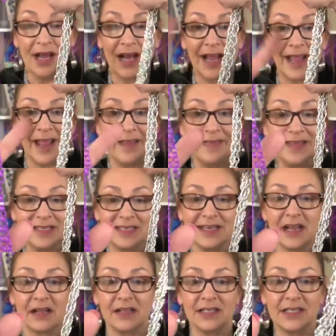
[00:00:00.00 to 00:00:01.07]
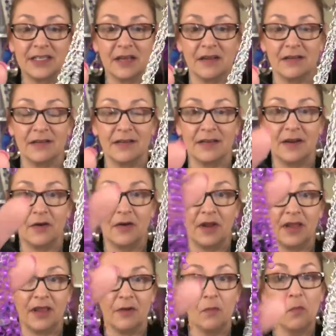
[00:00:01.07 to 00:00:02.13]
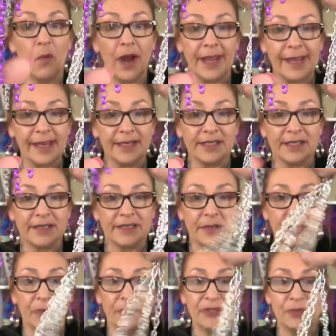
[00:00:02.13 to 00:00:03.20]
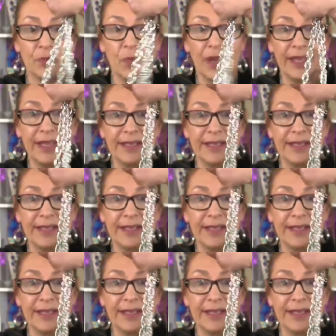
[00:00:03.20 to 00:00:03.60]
I had this necklace on in white. So it was white